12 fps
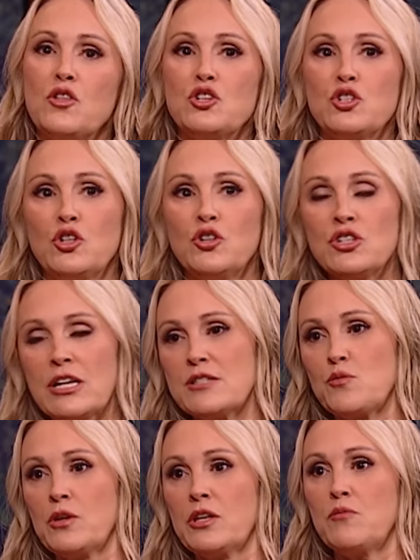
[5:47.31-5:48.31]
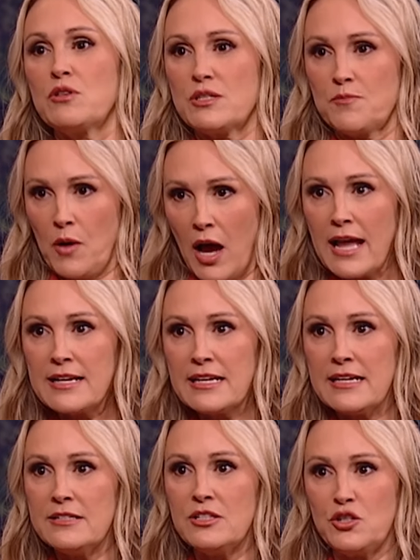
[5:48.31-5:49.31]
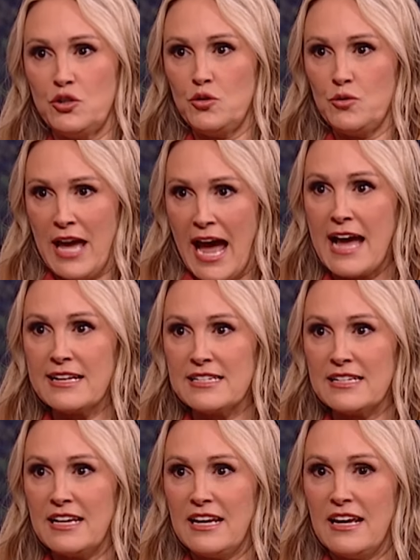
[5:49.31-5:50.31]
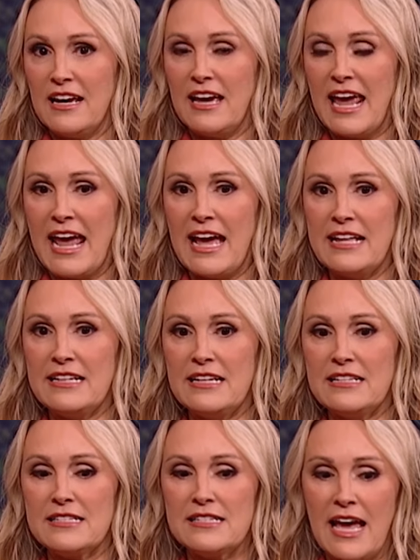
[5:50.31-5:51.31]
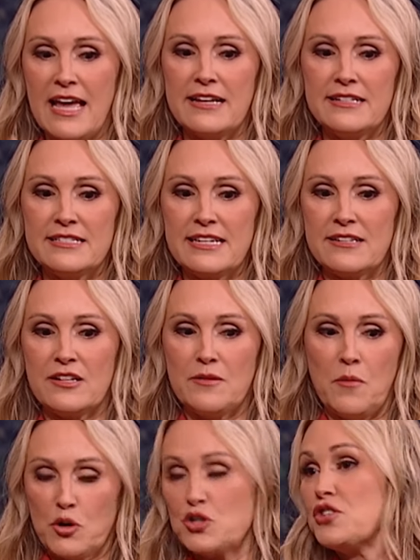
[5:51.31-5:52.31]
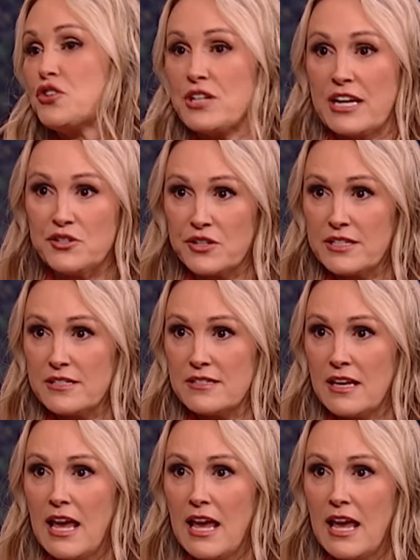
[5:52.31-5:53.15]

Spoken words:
the church has really responded to that and said emotions are dangerous.